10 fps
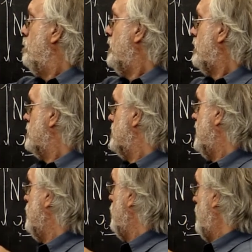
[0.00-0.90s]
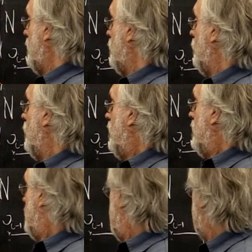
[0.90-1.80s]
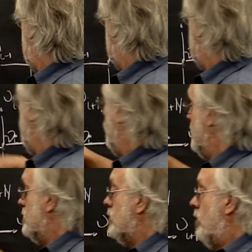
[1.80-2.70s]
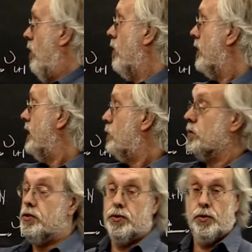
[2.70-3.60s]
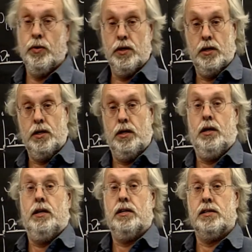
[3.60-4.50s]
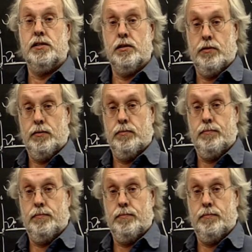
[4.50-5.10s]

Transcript: because then you know that those points are equal to zero.